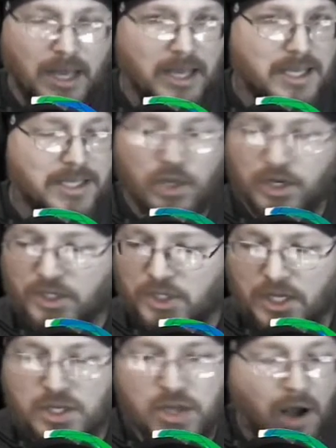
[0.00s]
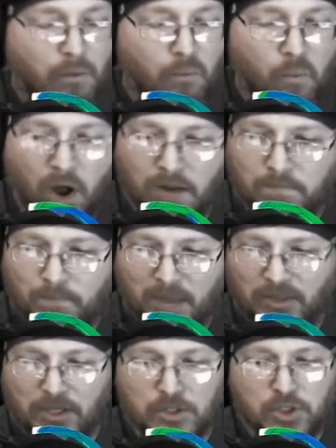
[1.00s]
It looks not one
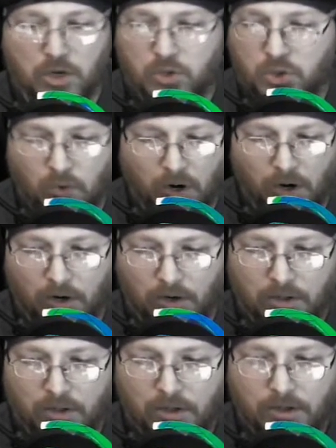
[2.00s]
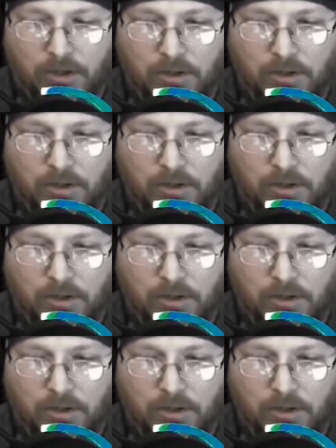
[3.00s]
bit. There's no swirl.